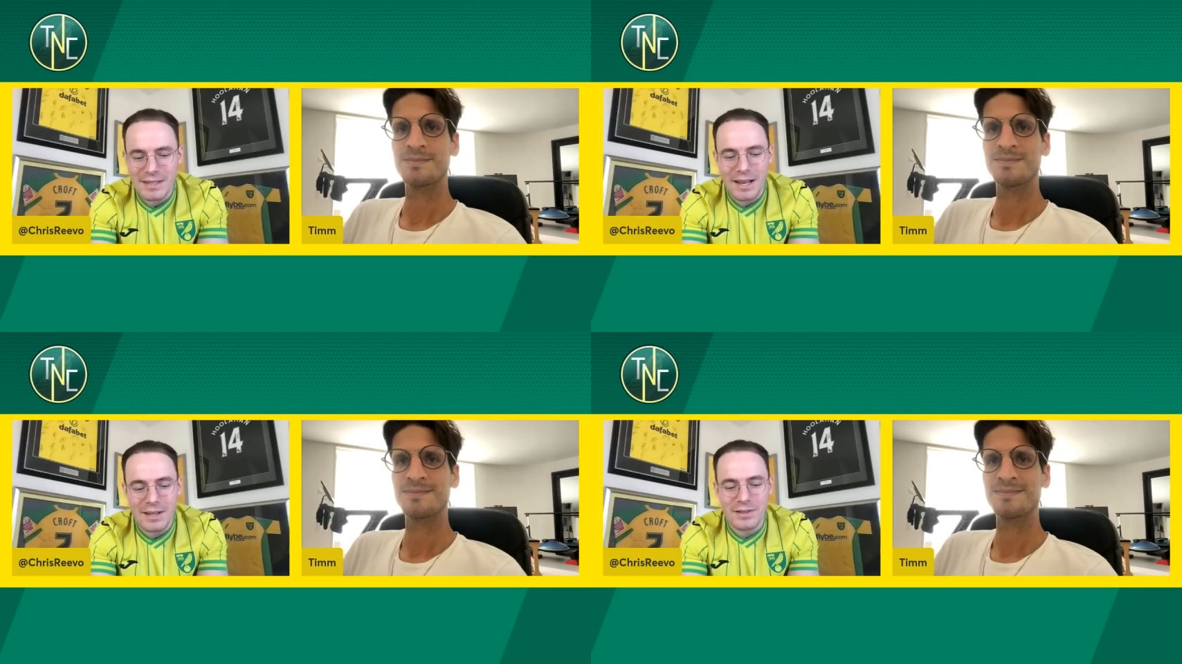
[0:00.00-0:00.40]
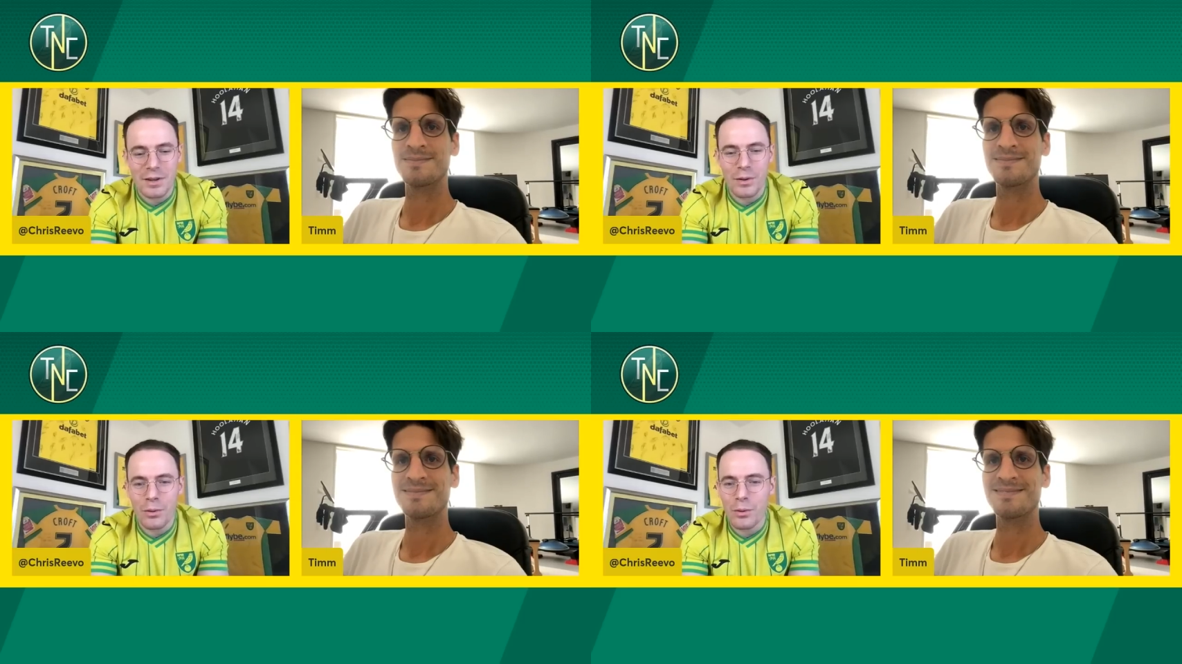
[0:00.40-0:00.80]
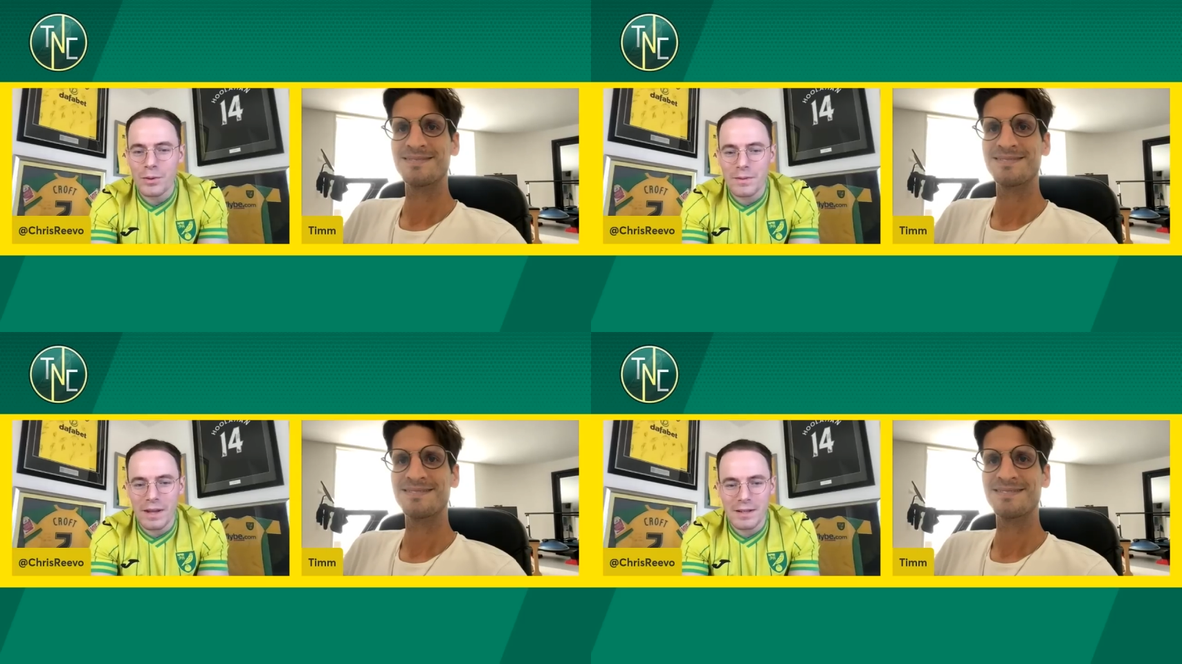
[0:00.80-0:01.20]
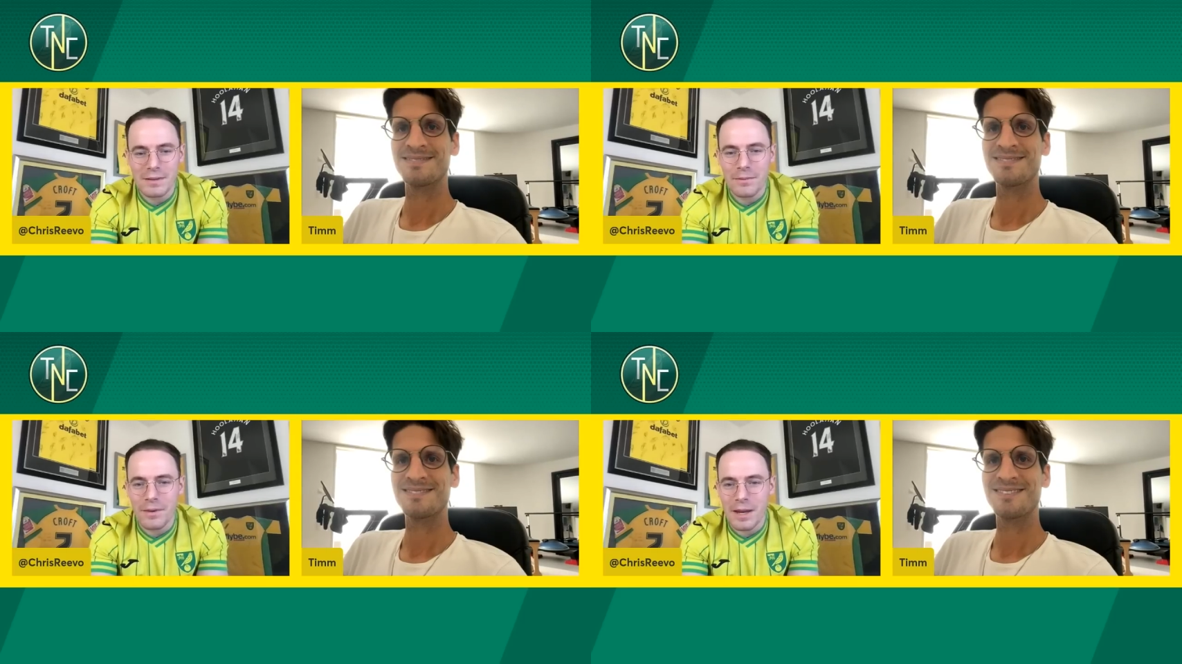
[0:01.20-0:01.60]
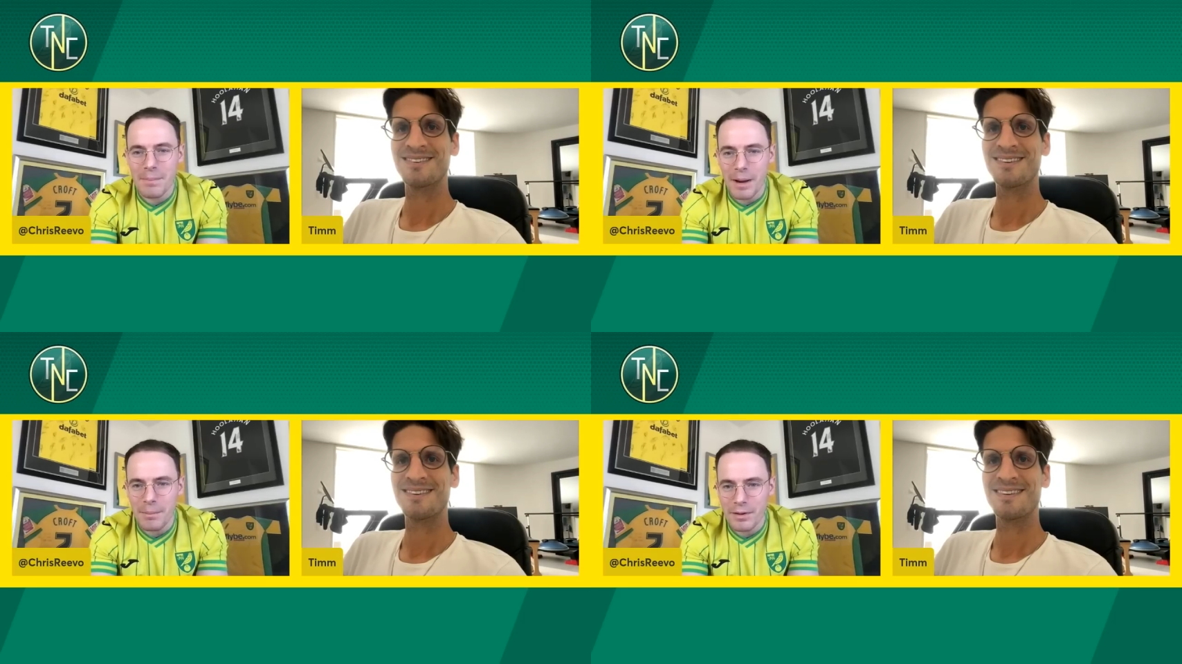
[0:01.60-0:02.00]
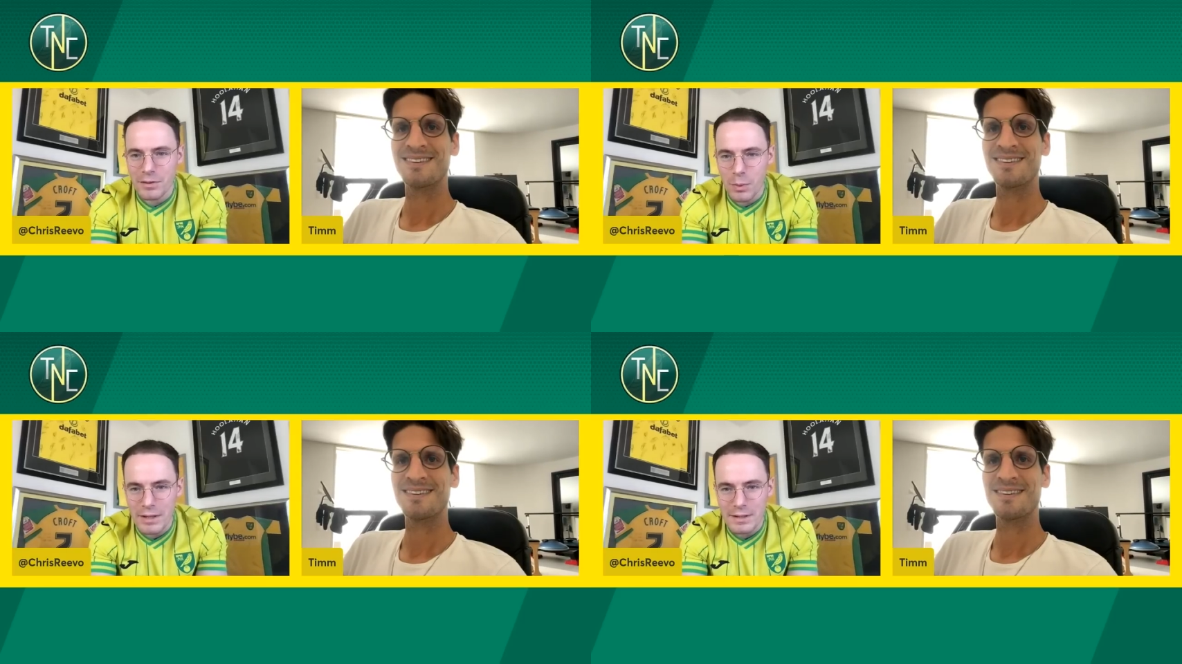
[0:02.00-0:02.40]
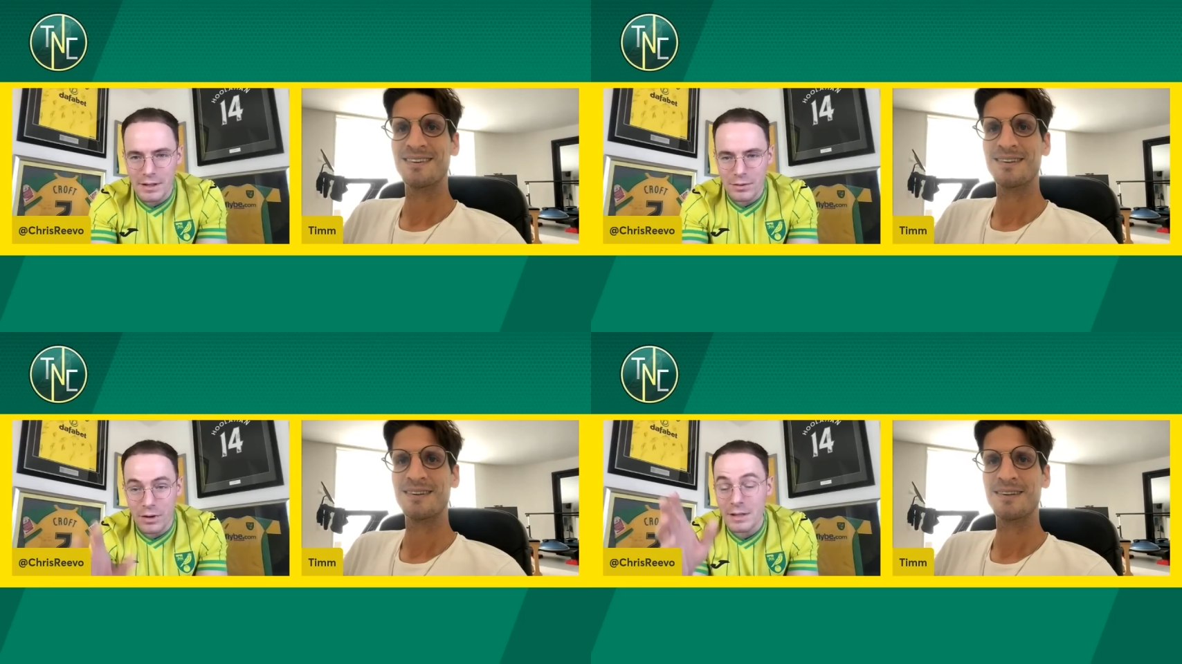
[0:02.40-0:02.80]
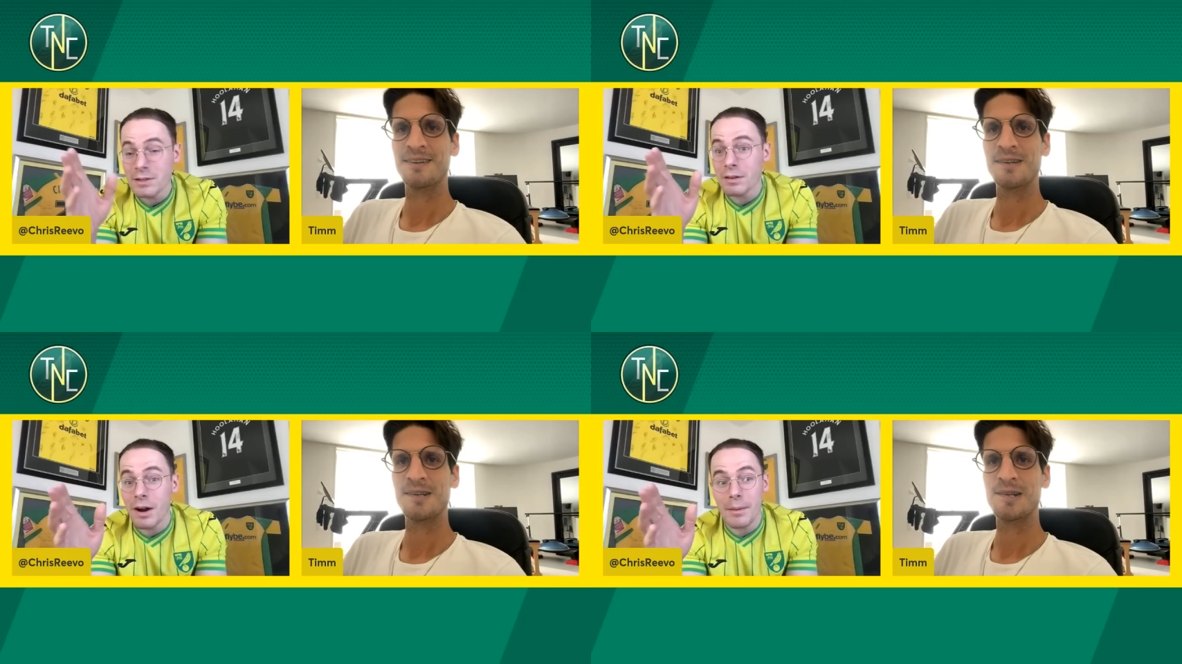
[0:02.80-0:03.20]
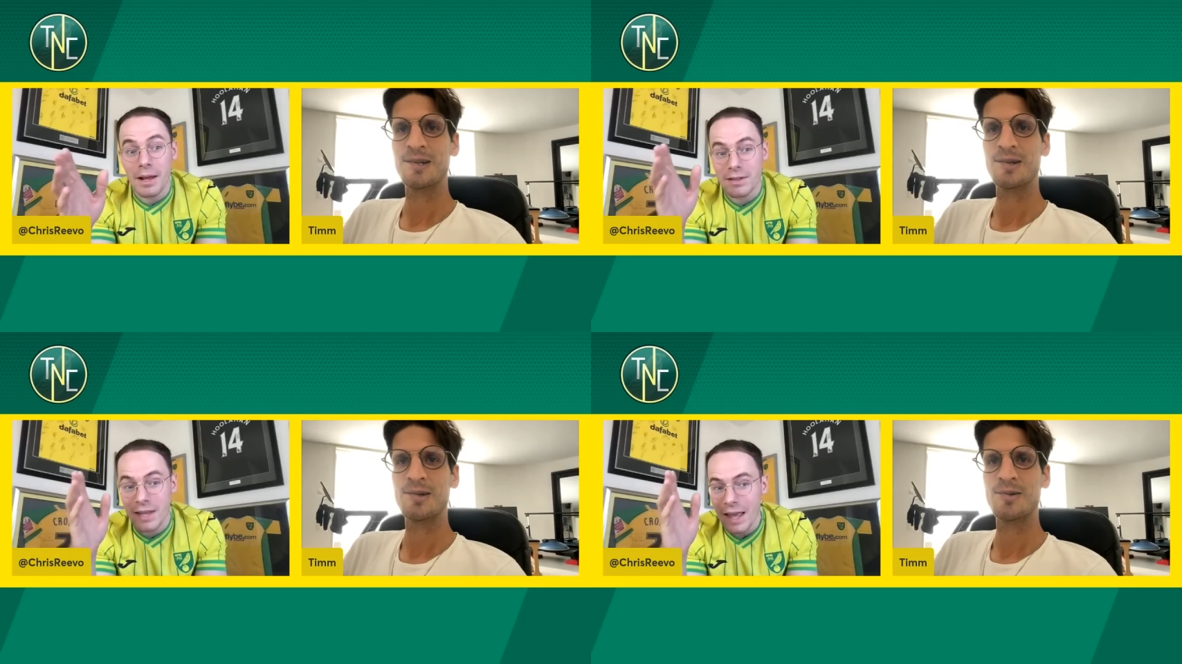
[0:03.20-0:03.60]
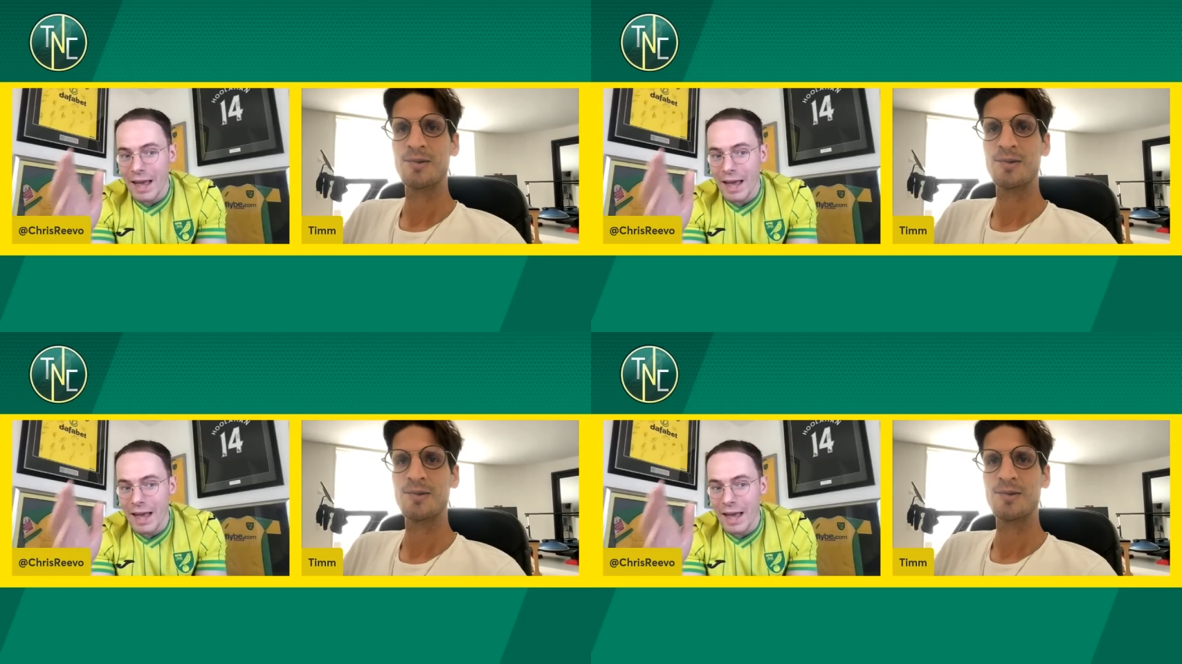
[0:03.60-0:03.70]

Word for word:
Speaker 1: Let us know your thoughts, feelings, and feedback by tweeting us or Instagramming us